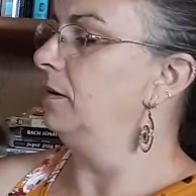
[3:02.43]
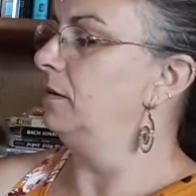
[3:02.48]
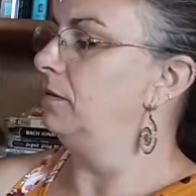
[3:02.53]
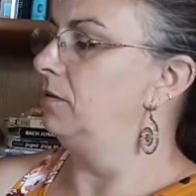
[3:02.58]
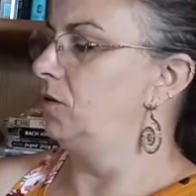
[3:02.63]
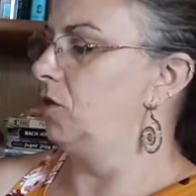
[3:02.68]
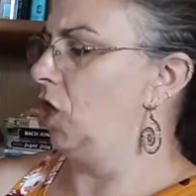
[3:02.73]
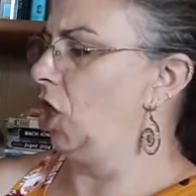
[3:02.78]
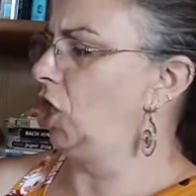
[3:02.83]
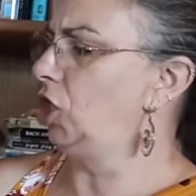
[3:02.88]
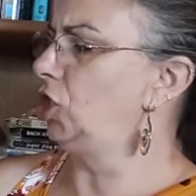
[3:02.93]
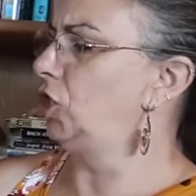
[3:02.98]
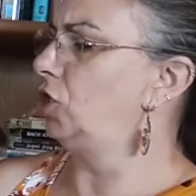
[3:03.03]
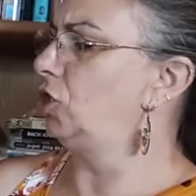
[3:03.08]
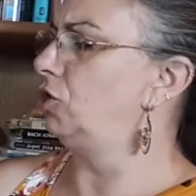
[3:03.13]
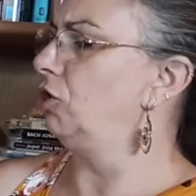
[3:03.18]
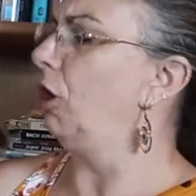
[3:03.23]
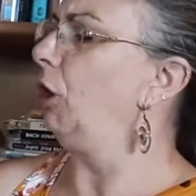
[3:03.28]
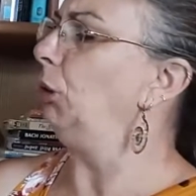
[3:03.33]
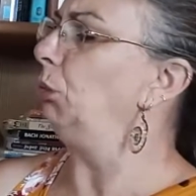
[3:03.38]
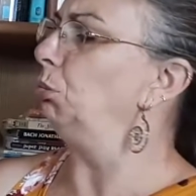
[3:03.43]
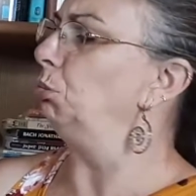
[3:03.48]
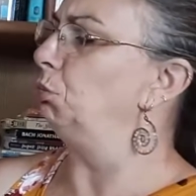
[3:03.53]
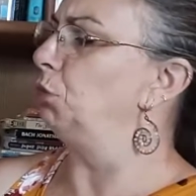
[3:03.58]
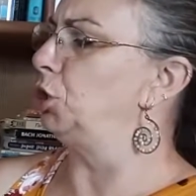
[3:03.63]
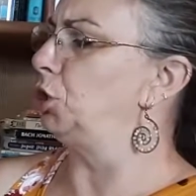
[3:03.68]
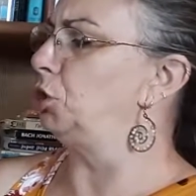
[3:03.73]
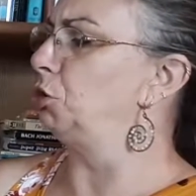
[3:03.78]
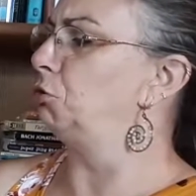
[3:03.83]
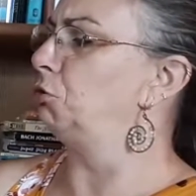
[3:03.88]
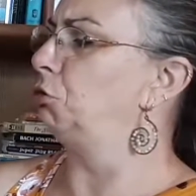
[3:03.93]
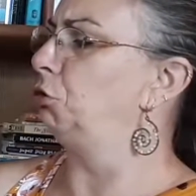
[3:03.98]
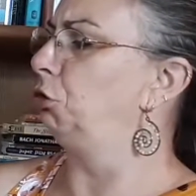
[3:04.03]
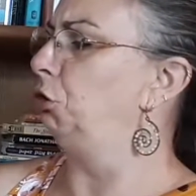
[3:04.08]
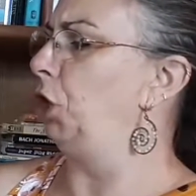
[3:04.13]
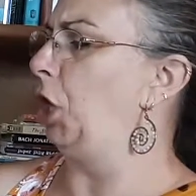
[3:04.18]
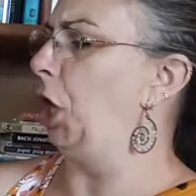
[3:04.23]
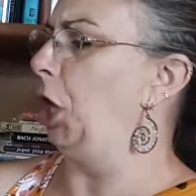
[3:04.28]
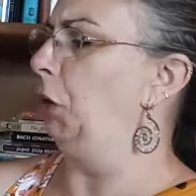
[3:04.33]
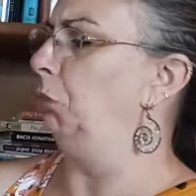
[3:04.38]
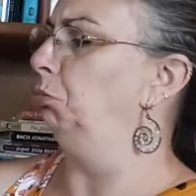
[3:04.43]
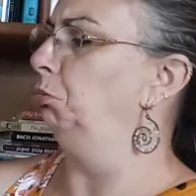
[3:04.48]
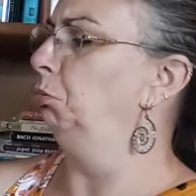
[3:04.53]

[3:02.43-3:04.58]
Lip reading: Nice thought, Mrs. Clam.